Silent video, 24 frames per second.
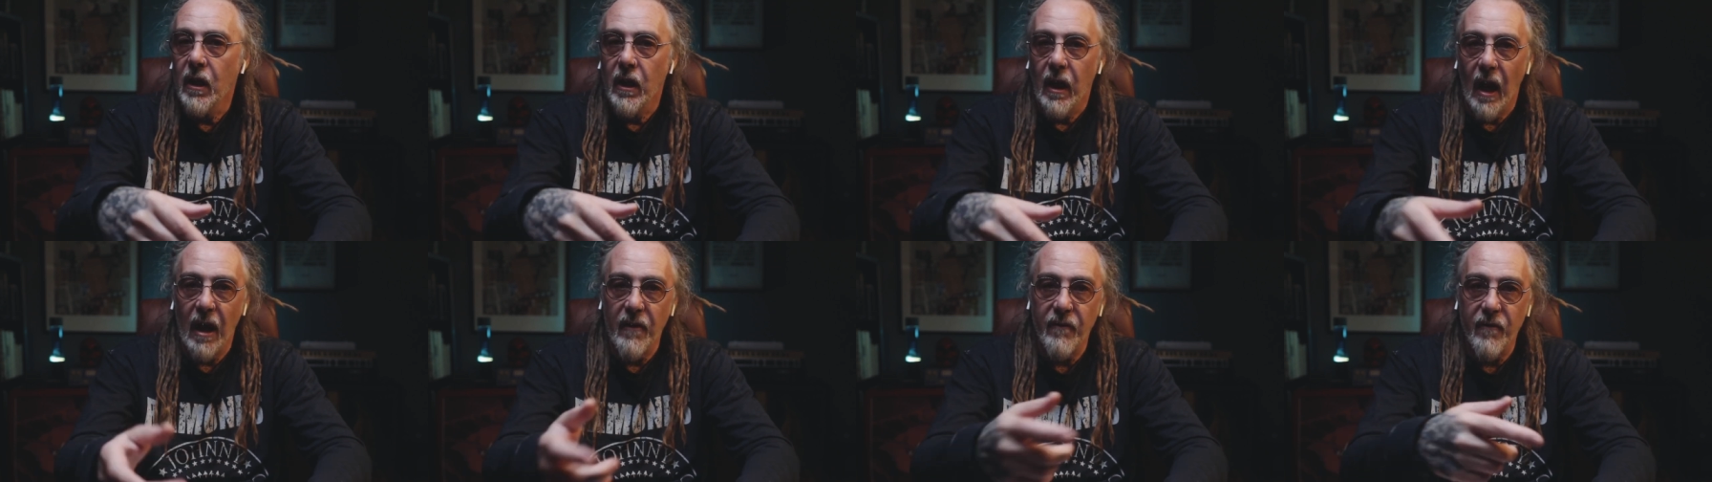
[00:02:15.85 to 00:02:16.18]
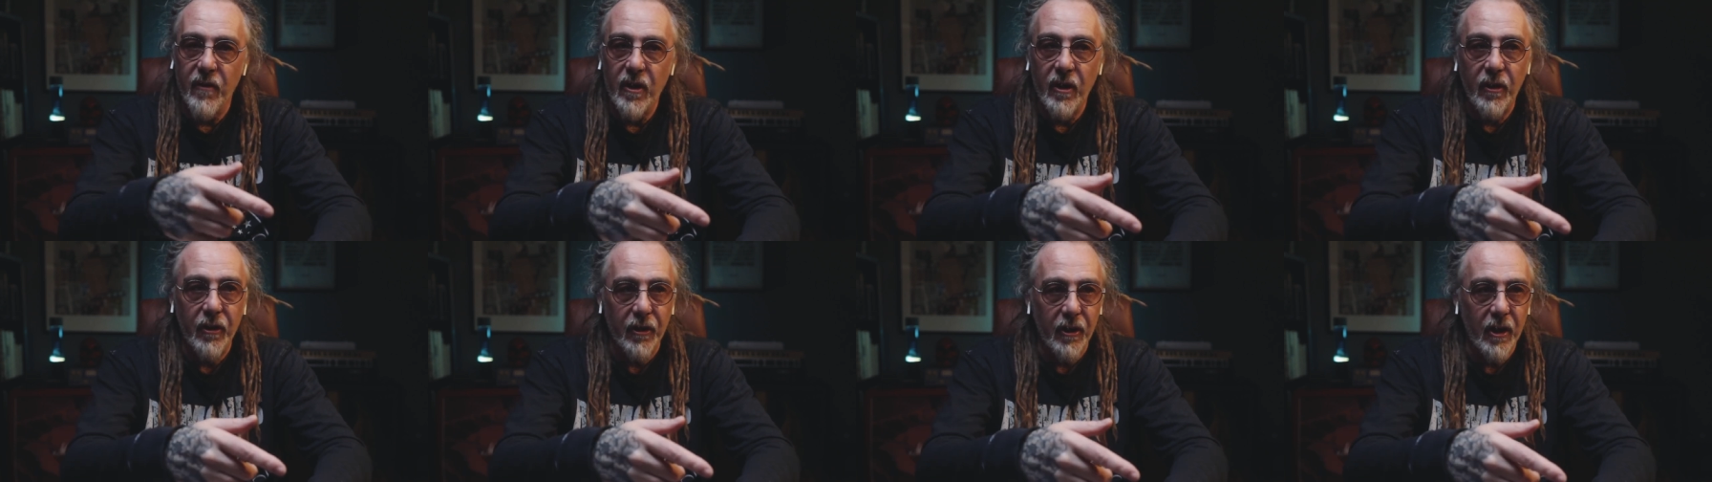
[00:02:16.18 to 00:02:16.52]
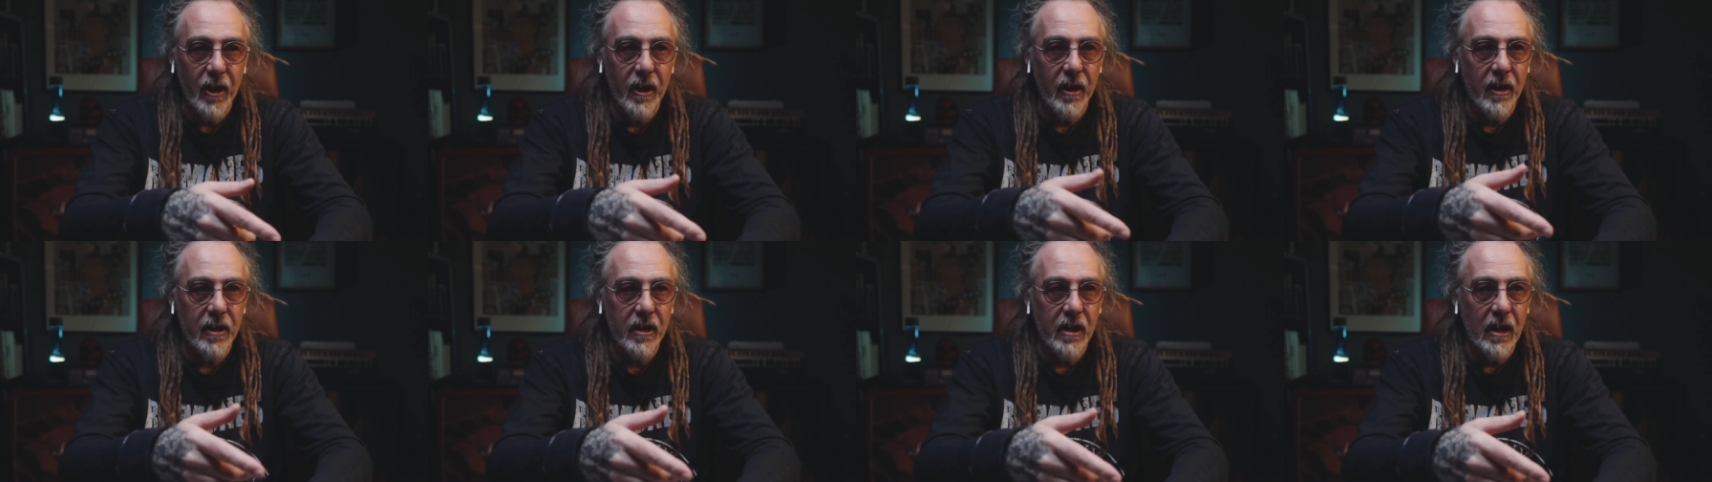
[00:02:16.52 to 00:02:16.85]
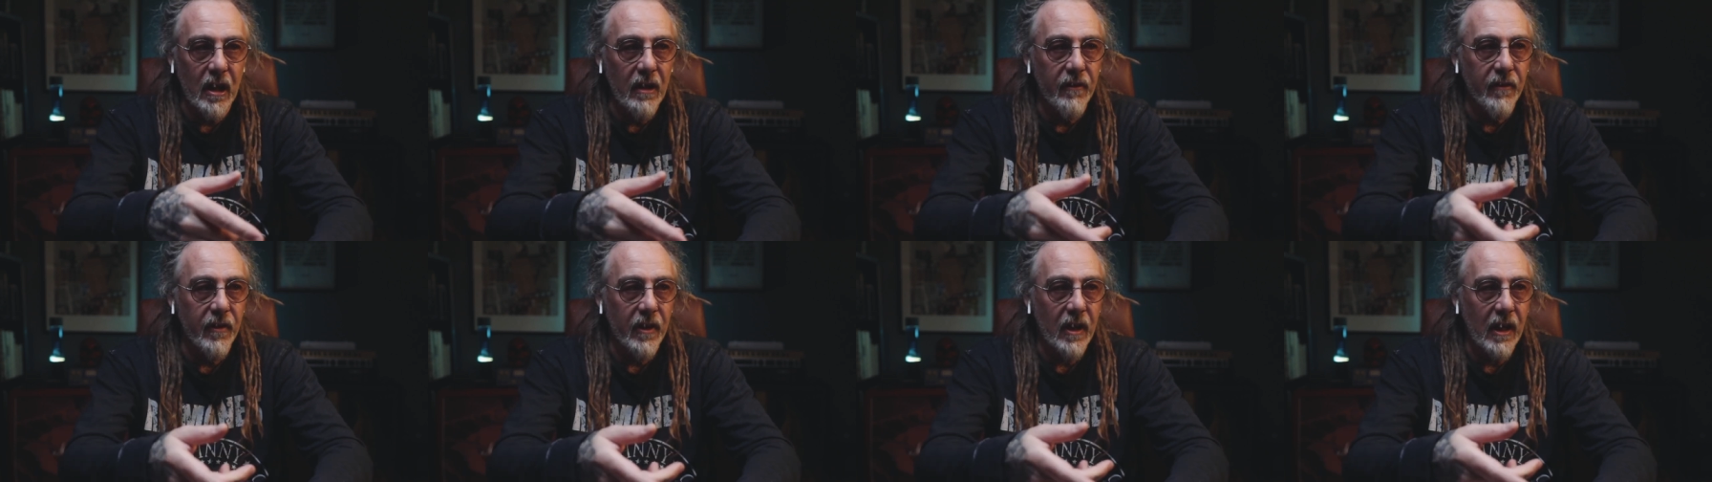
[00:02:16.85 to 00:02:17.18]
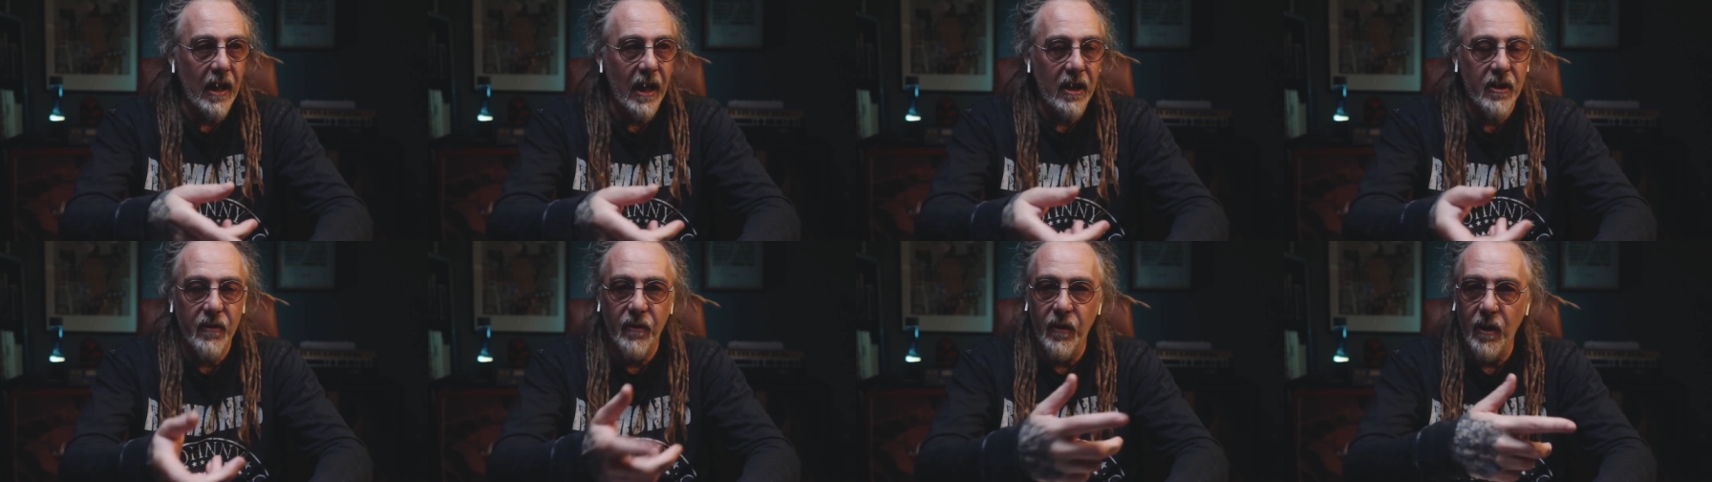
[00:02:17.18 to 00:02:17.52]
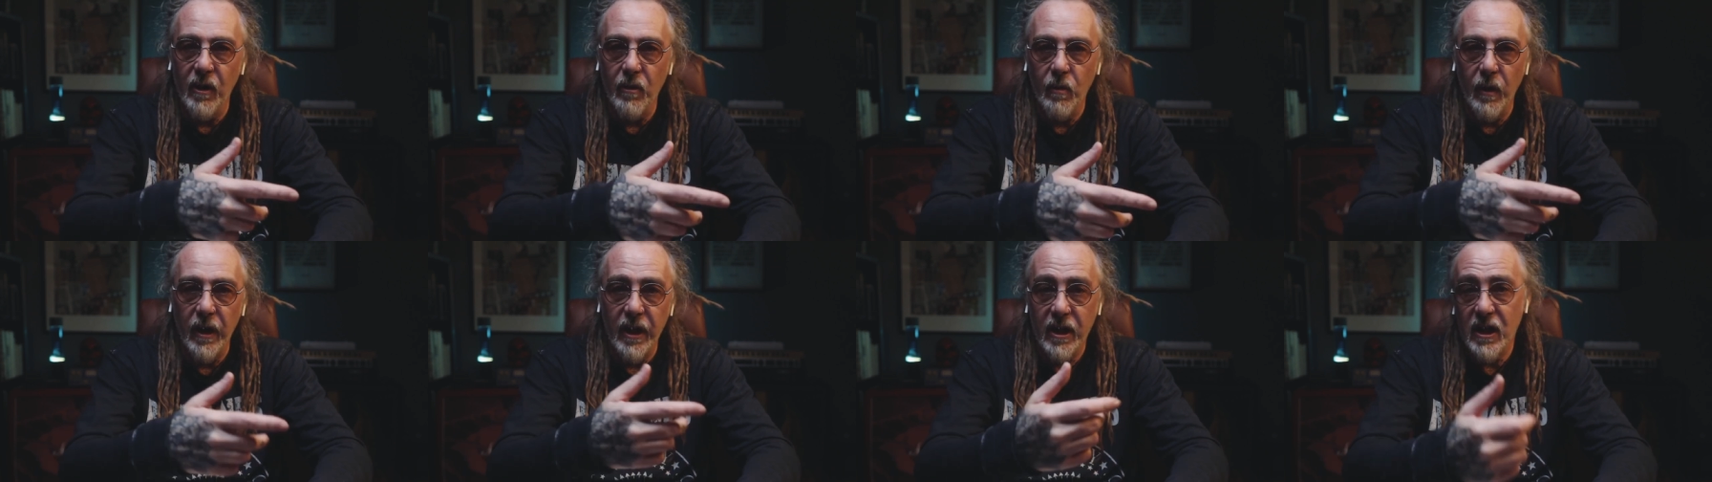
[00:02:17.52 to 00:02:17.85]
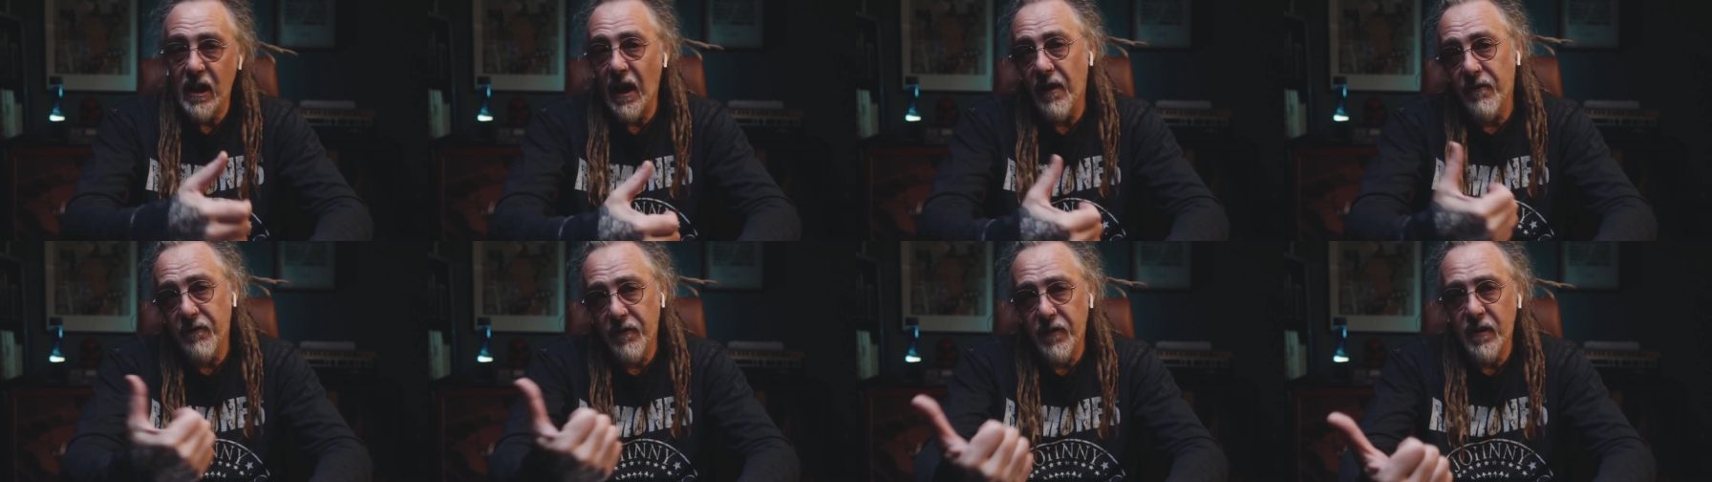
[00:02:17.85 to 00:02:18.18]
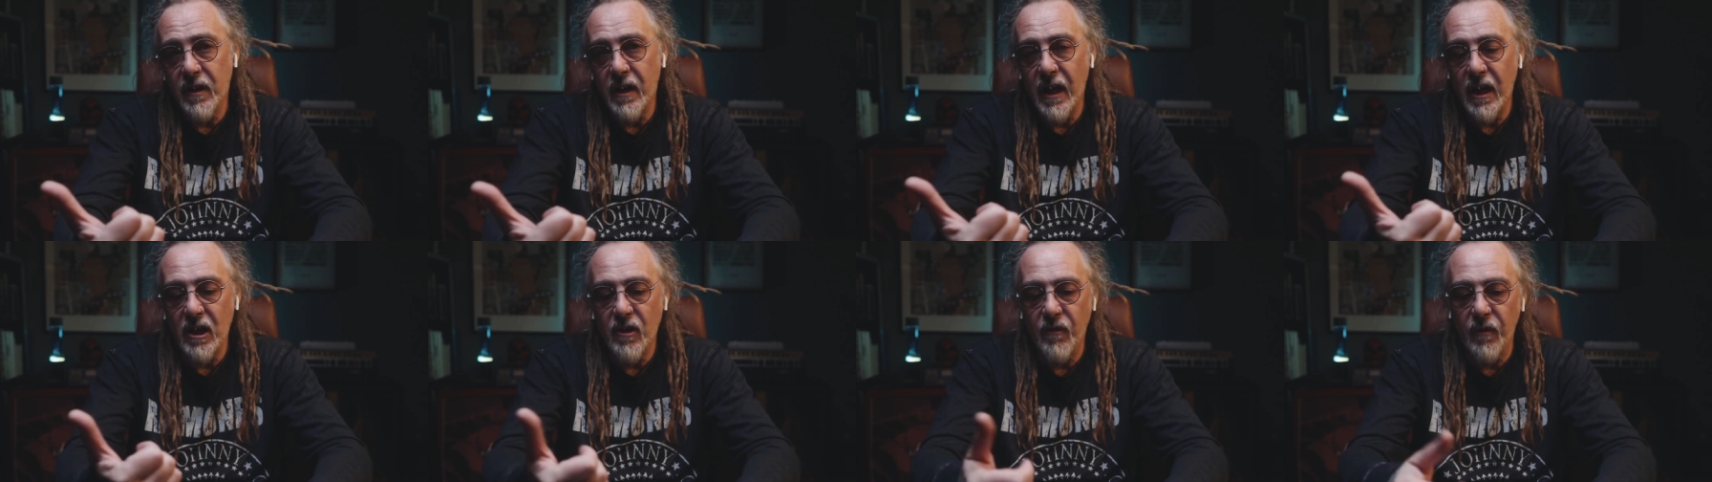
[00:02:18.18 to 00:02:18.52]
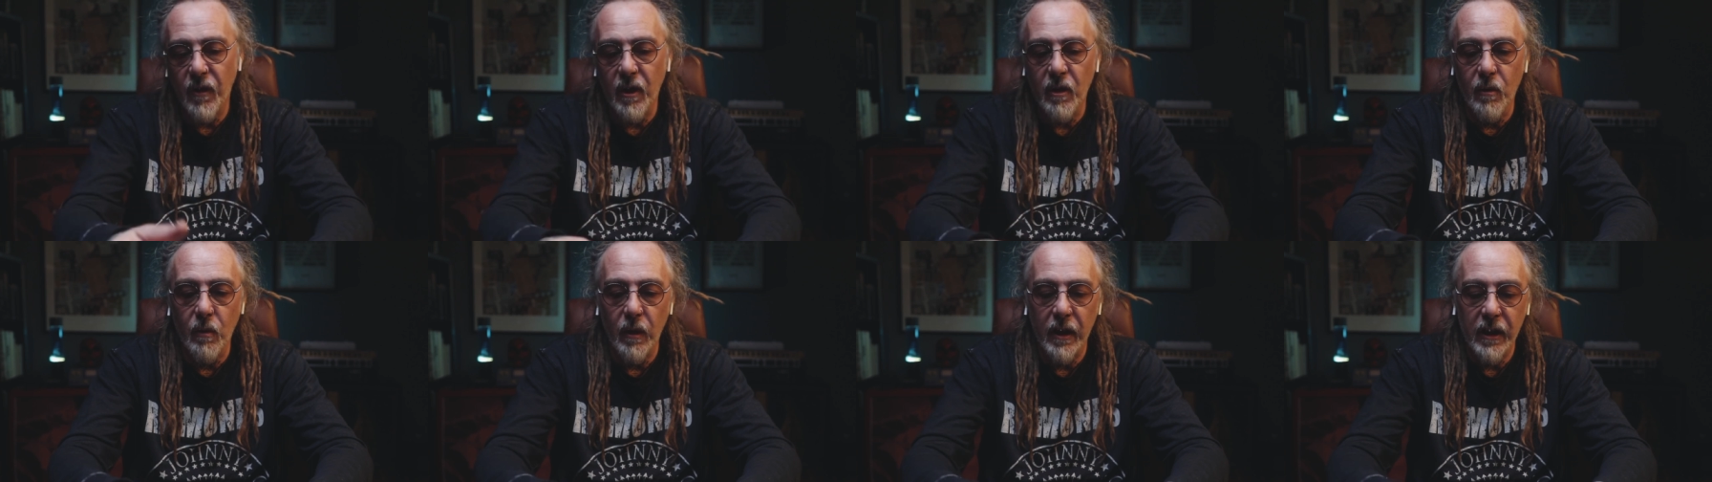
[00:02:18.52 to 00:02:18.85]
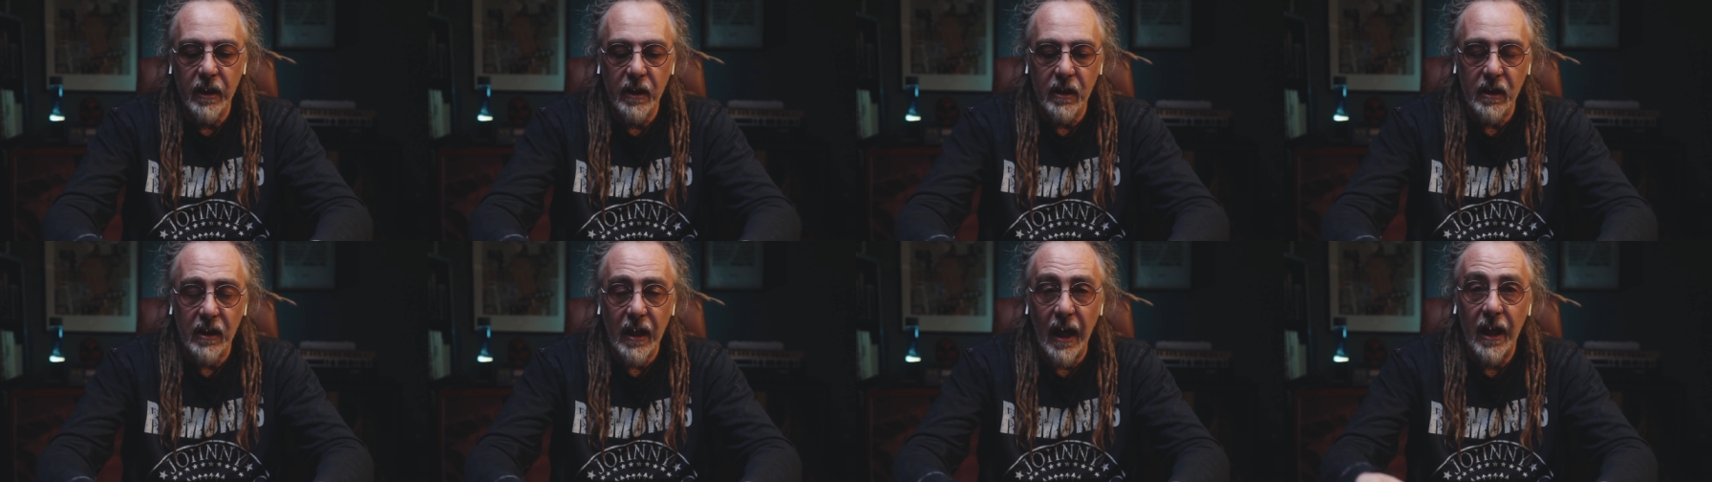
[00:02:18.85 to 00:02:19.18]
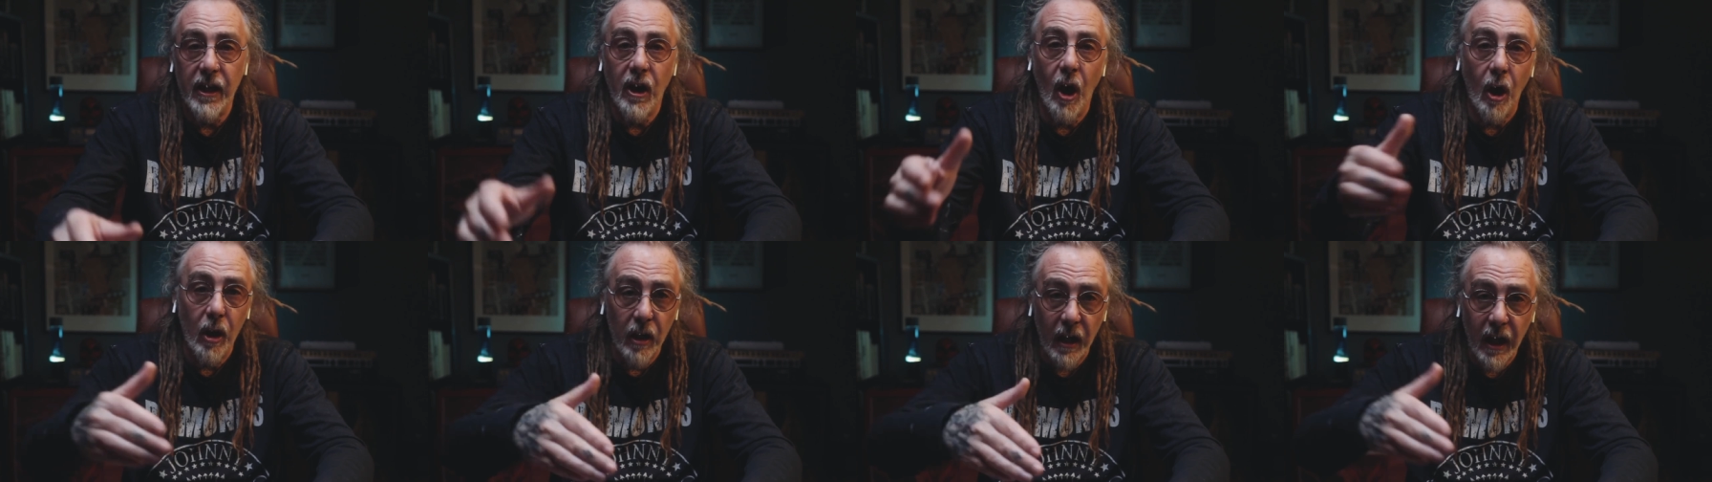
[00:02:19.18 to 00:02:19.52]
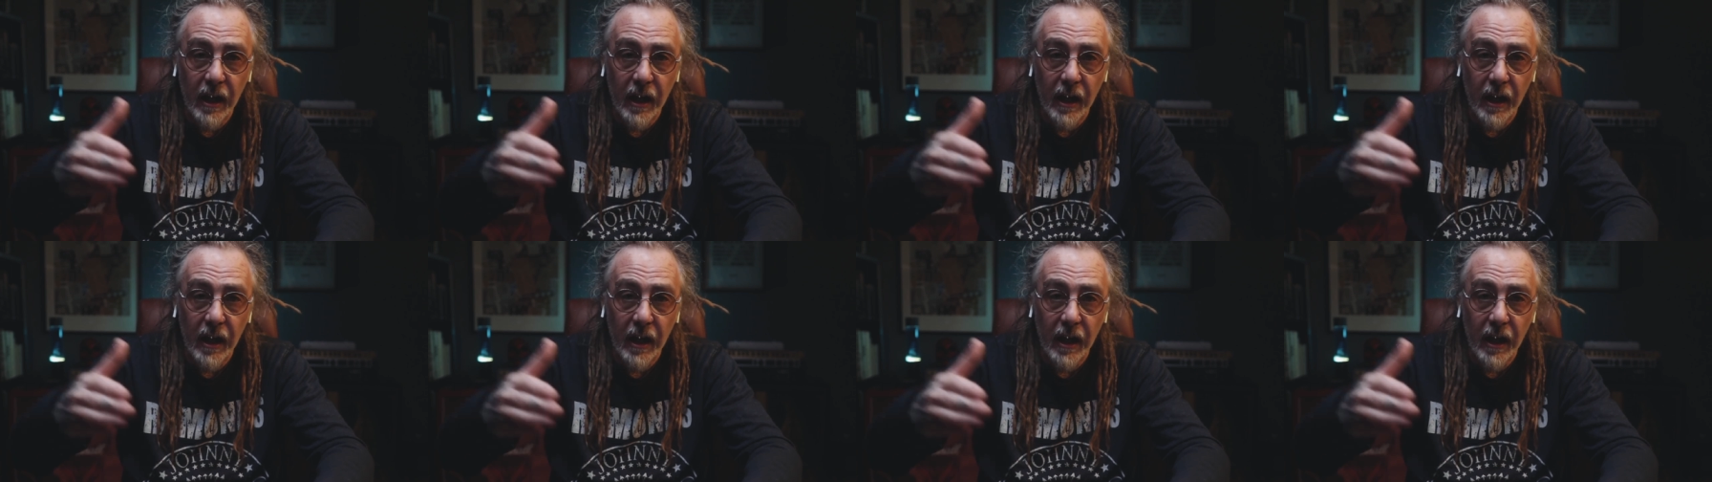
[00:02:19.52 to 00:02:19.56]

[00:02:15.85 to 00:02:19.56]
every Thursday for the last few weeks and for the next few weeks, and